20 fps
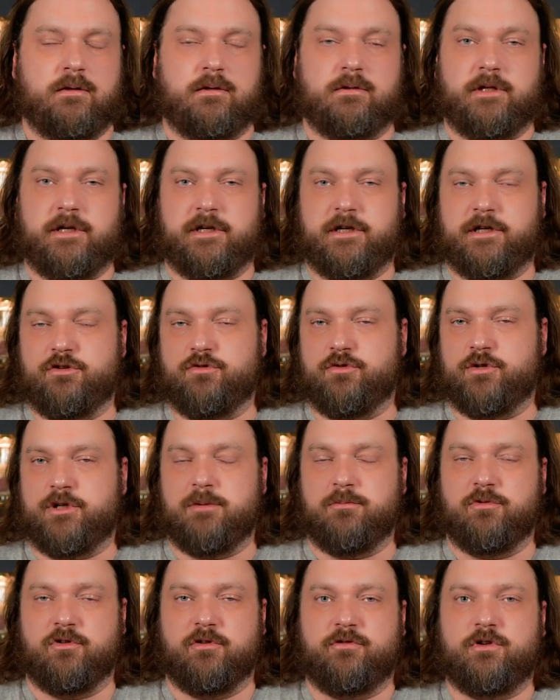leading to a
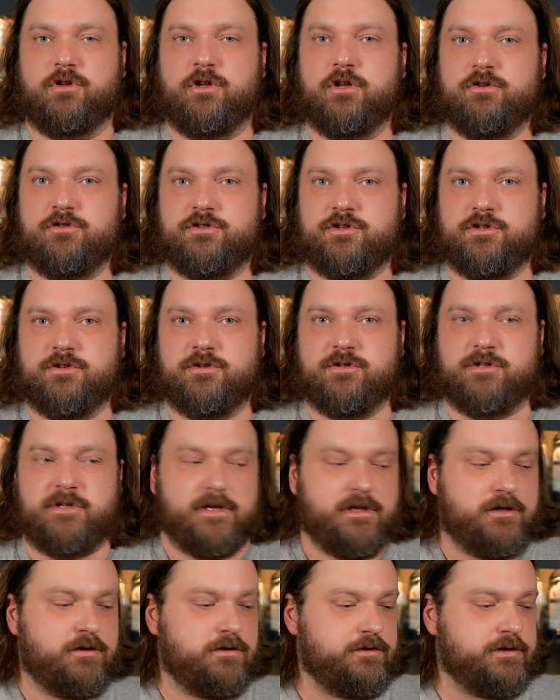number of closures,
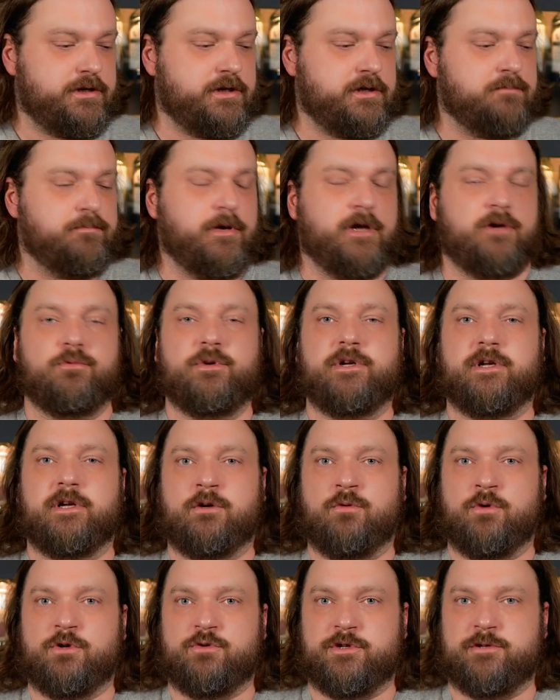including Benriach,
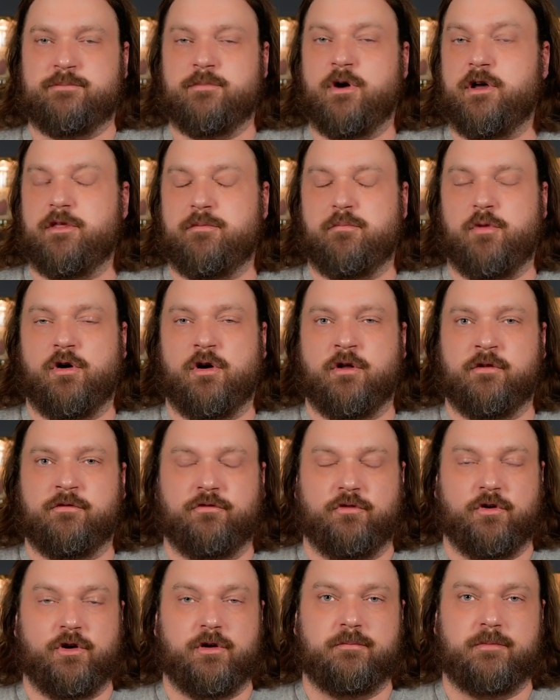which was mothballed
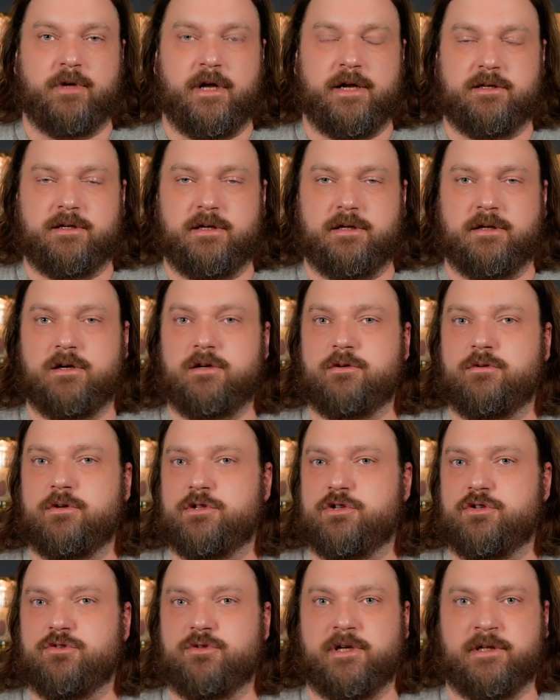from 1900
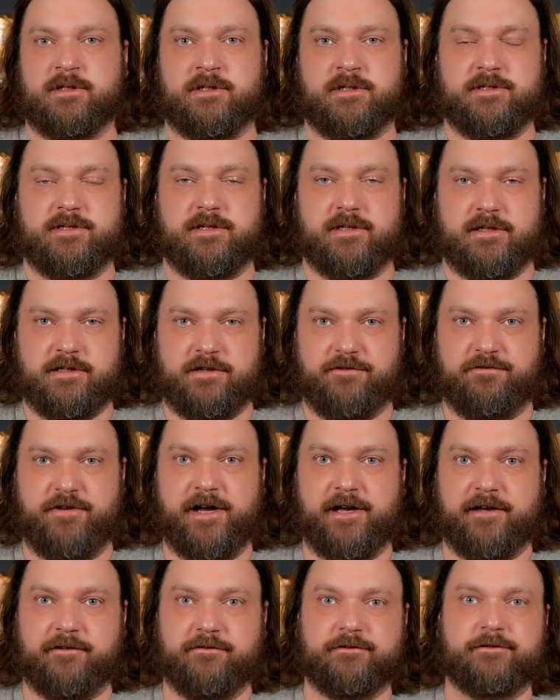to
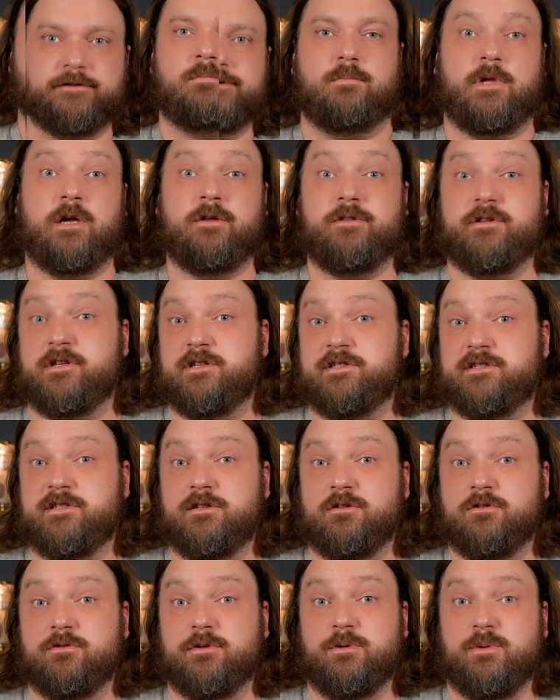1965. Now, the
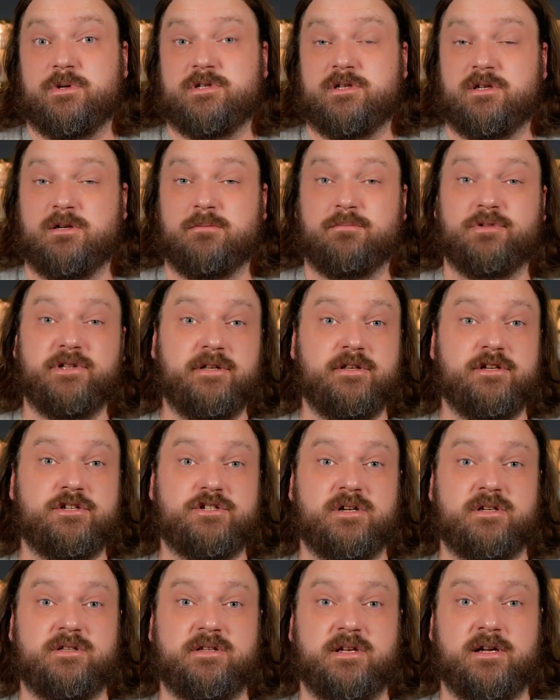distillery wasn't completely
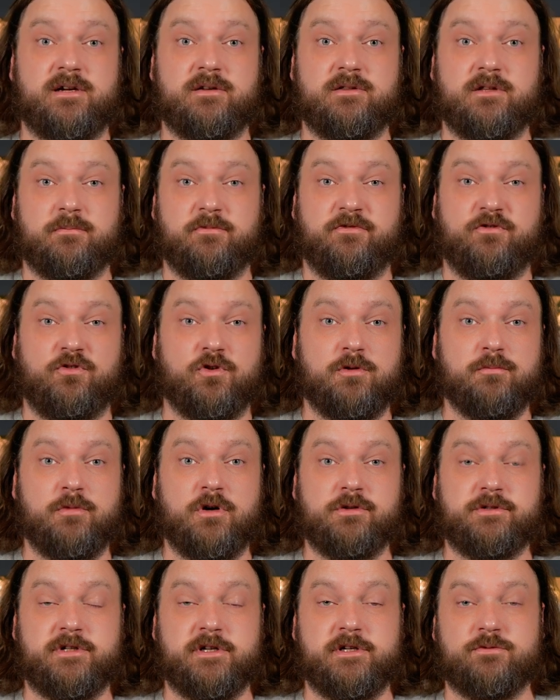shut down. The floor
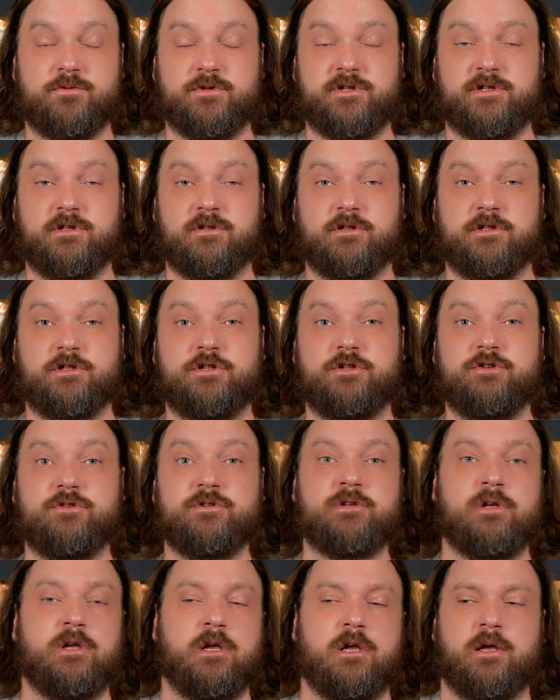maltings were still in
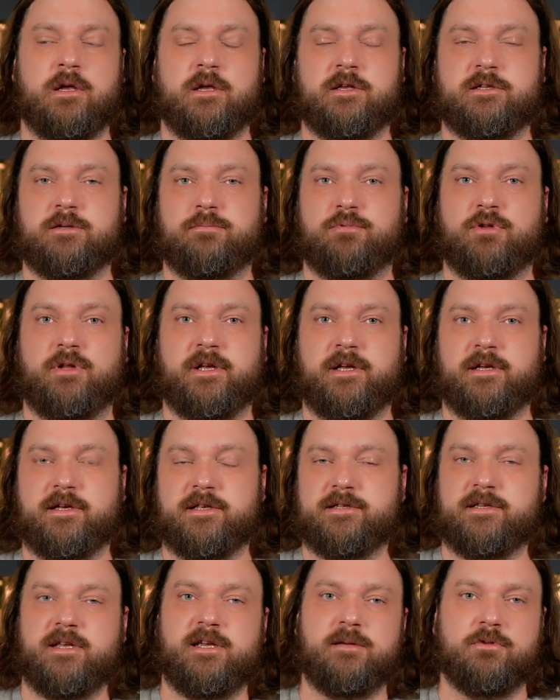use, supplying
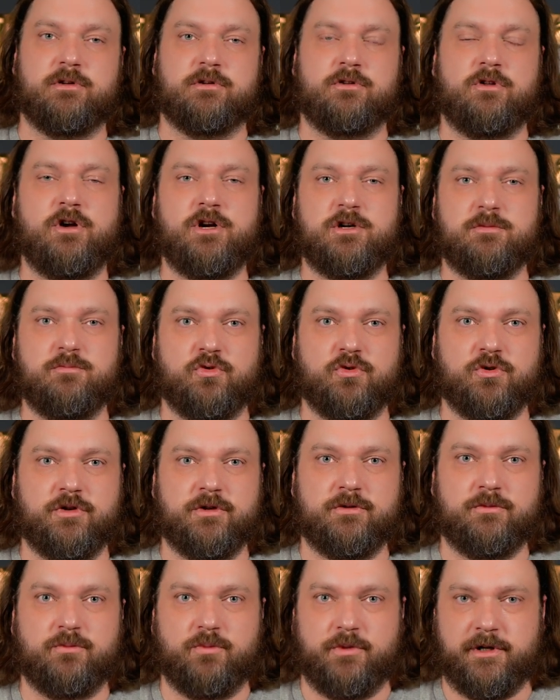its neighbor
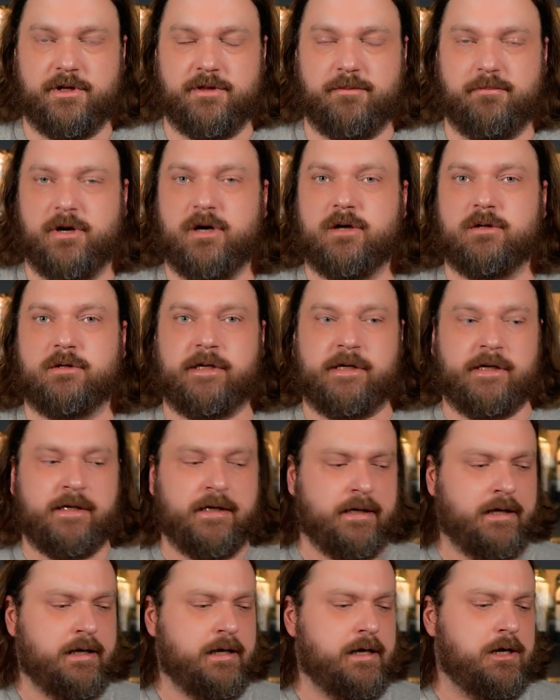Longmore with barley.
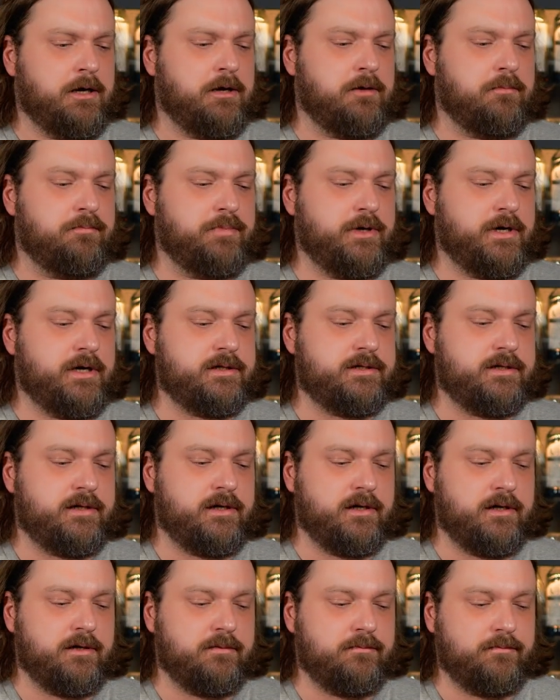But
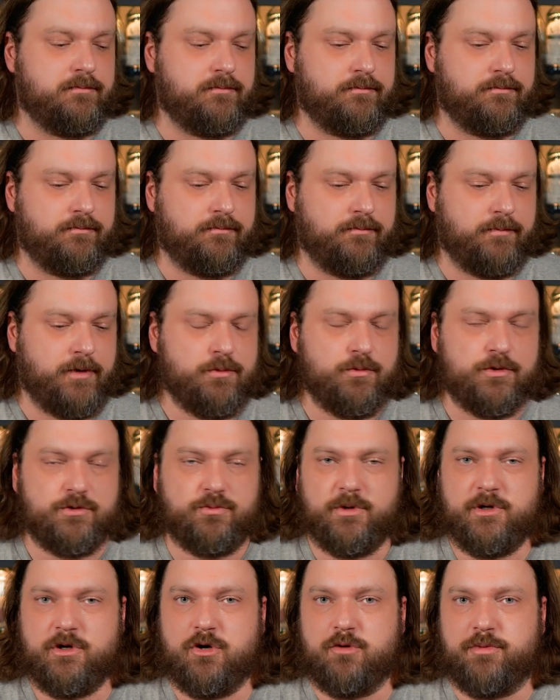it was
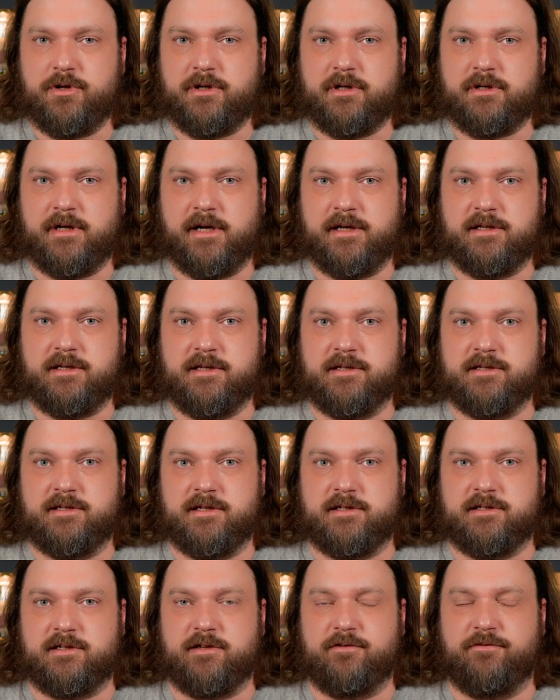reopened in
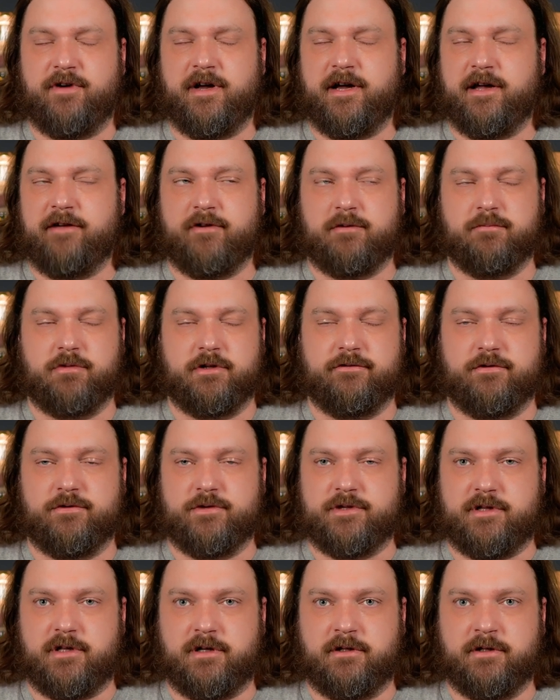1965. I believe it
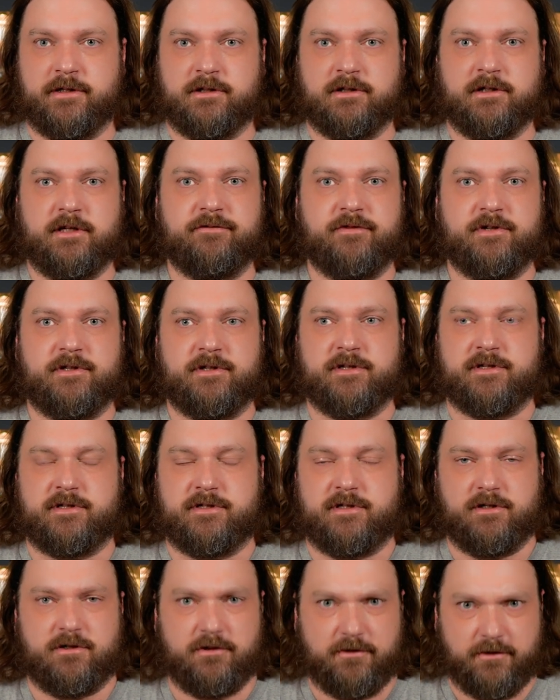was the Glenlivet
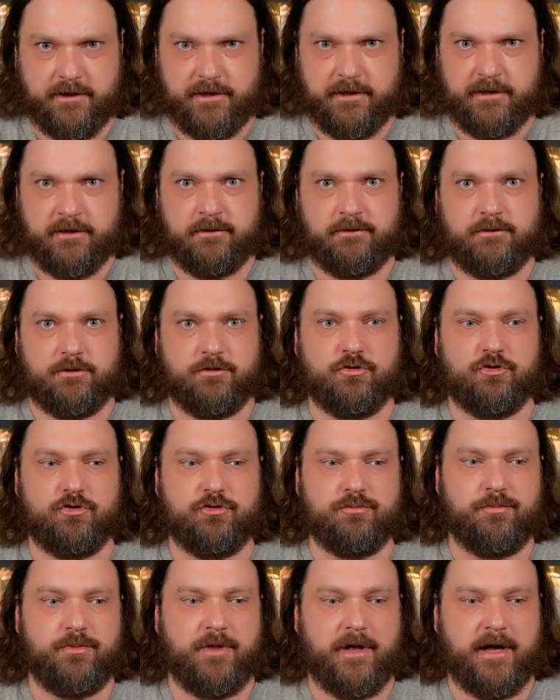Distillery
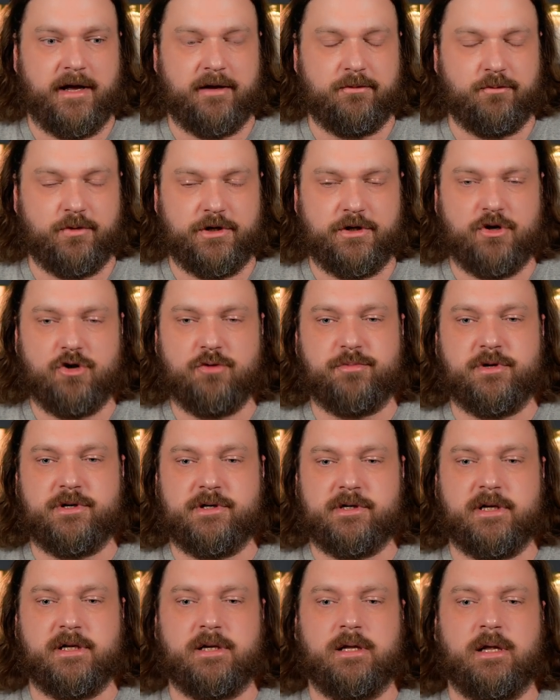group that reopened
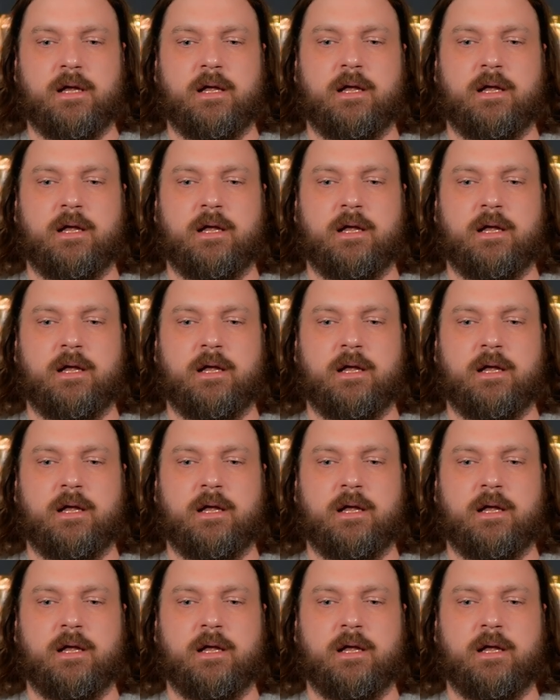it.